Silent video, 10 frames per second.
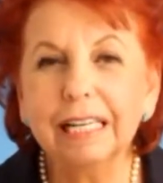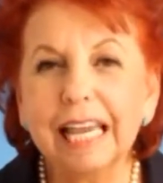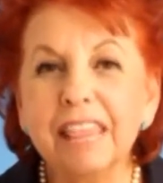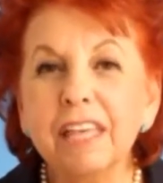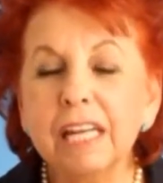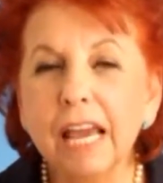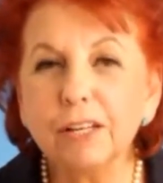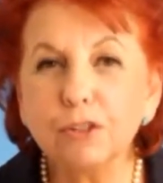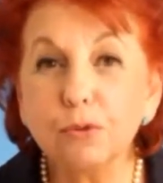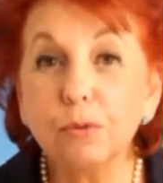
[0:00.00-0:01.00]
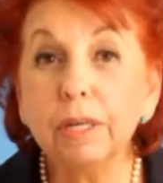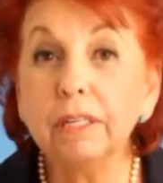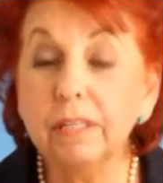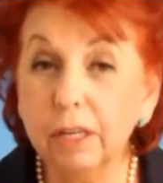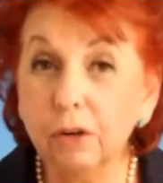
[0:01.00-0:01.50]
In the next three
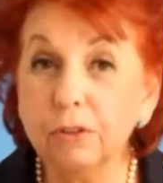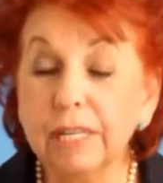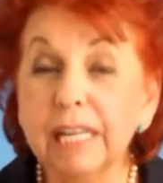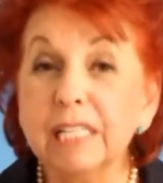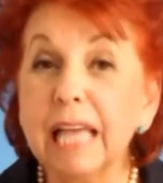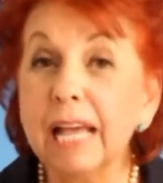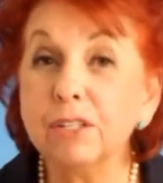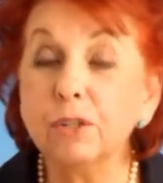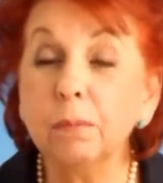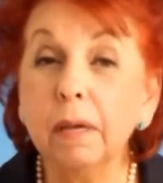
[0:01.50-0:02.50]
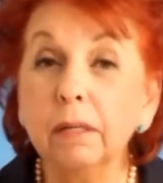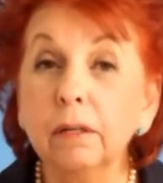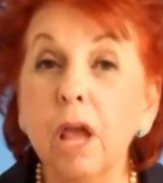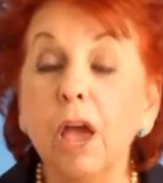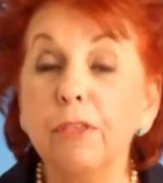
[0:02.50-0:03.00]
years, it is
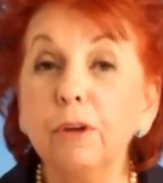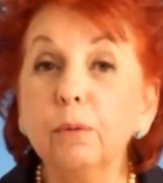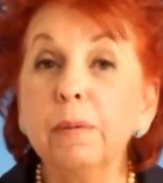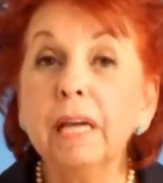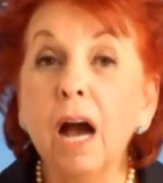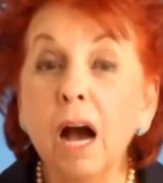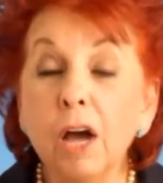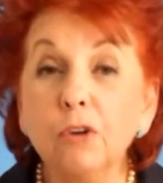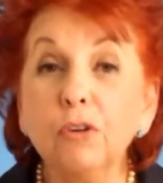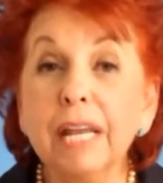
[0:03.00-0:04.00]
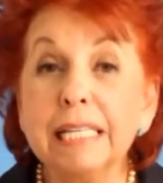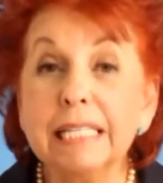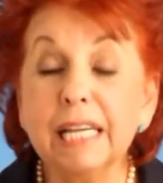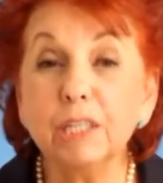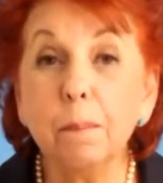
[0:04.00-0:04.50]
estimated there will be
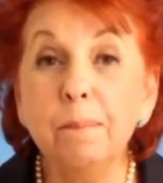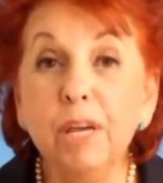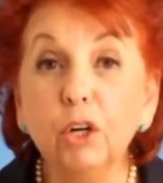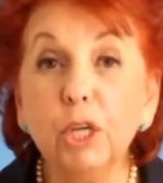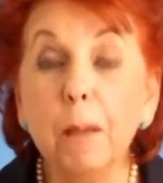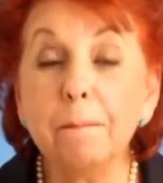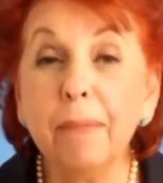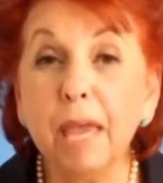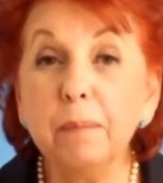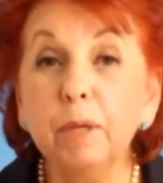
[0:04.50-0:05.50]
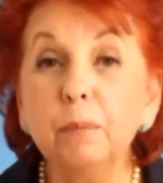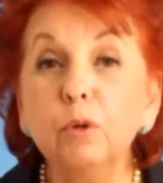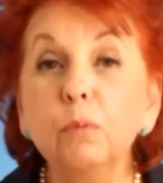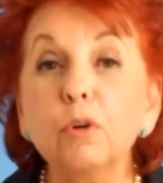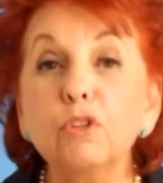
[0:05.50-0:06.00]
106 million baby
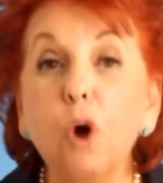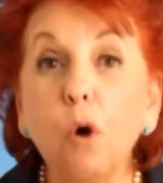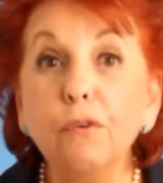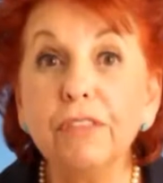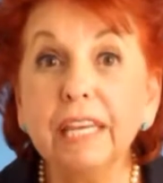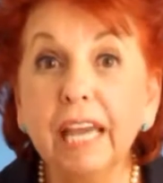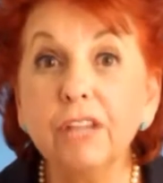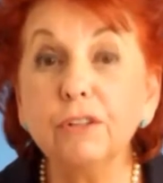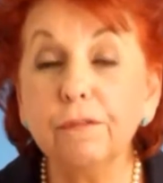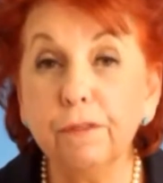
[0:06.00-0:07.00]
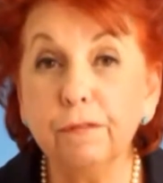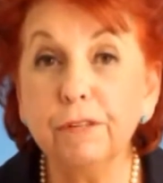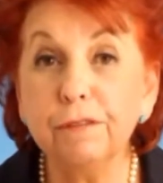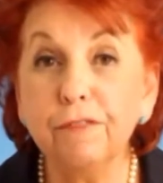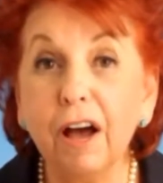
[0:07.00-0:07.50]
boomers over the age of
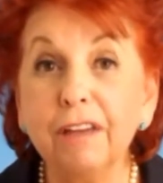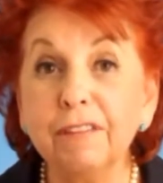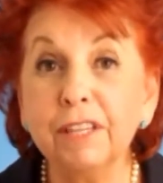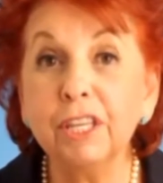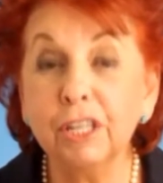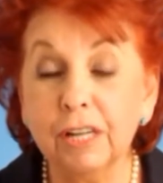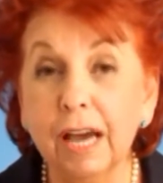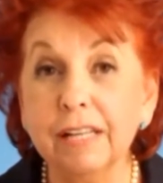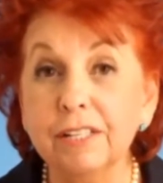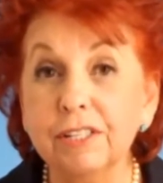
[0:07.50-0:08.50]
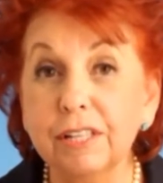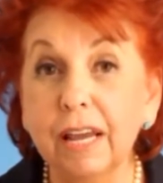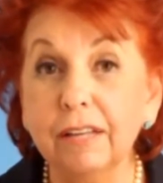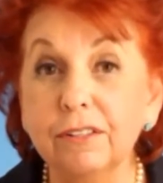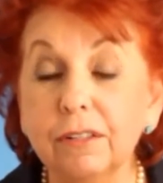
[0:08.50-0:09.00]
55 in the United
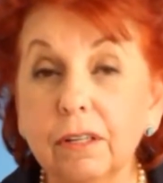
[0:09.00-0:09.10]
States.